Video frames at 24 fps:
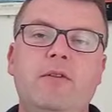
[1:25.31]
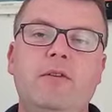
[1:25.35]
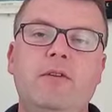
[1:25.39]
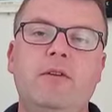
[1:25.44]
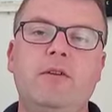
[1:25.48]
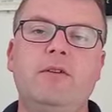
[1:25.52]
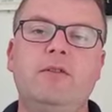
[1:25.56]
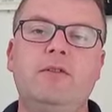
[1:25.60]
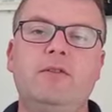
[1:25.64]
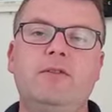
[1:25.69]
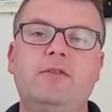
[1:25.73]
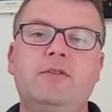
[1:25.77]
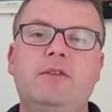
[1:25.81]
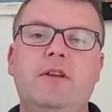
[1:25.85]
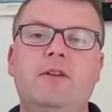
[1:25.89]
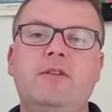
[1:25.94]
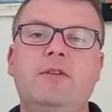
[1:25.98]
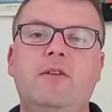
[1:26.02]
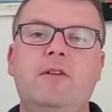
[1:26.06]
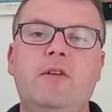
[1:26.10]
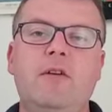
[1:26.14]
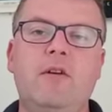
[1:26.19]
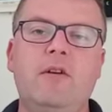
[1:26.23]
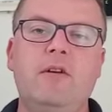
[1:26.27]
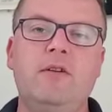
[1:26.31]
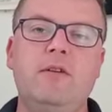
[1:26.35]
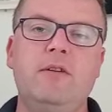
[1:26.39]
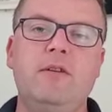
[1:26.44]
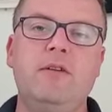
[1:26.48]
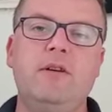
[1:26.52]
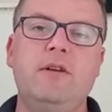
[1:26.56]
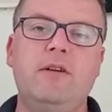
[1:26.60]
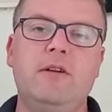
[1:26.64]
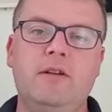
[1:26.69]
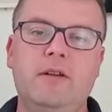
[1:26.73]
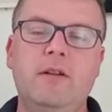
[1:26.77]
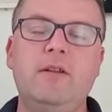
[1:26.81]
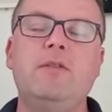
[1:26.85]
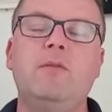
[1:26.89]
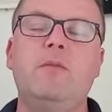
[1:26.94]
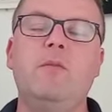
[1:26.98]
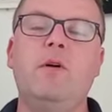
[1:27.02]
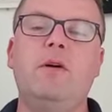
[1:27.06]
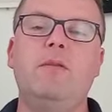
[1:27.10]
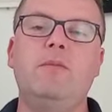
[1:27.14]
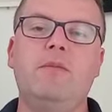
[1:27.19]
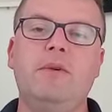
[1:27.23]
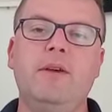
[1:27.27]
You know, he just stays on all the
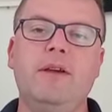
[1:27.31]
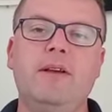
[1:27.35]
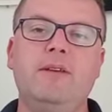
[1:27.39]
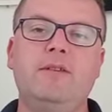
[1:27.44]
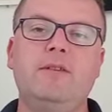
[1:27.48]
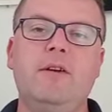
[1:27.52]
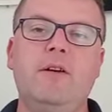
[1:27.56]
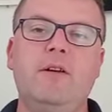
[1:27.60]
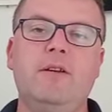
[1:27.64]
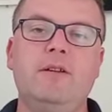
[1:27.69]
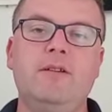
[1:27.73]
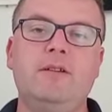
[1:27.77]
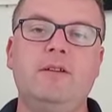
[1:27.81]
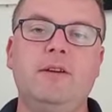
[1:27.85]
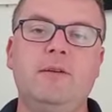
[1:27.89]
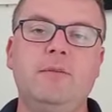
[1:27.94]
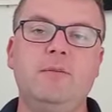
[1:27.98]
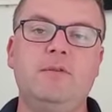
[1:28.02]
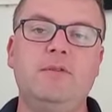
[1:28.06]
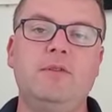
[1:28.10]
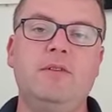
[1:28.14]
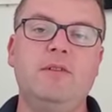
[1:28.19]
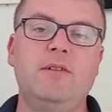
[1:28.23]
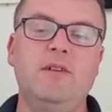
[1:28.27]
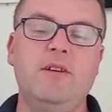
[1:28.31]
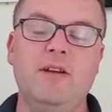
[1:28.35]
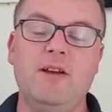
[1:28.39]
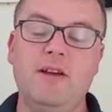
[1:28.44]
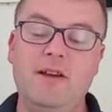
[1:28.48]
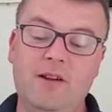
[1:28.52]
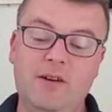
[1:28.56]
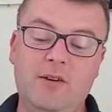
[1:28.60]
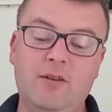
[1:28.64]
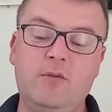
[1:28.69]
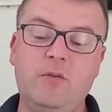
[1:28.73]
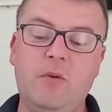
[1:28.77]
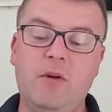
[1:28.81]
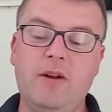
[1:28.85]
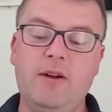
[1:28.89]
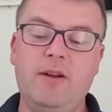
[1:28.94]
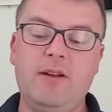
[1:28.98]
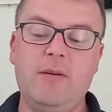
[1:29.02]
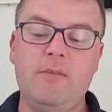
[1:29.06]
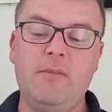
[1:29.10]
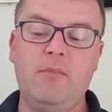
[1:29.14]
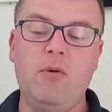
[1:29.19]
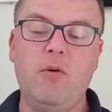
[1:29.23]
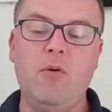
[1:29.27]
one pace all the time. So there's one of
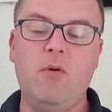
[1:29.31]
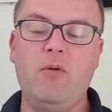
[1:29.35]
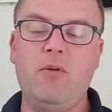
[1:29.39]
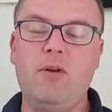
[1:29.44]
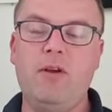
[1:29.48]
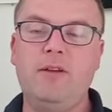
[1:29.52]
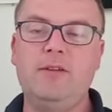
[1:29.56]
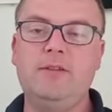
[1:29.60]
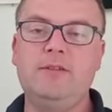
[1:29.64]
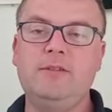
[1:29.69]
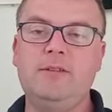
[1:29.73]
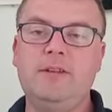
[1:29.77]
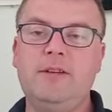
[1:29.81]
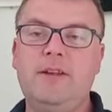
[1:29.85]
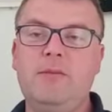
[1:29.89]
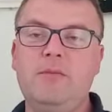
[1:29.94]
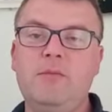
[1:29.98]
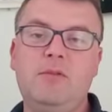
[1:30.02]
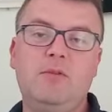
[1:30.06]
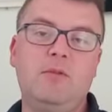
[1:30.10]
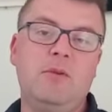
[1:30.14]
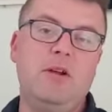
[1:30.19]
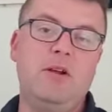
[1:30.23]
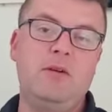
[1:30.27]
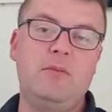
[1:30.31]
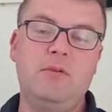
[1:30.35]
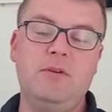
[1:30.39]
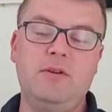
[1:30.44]
them poor races in him as well.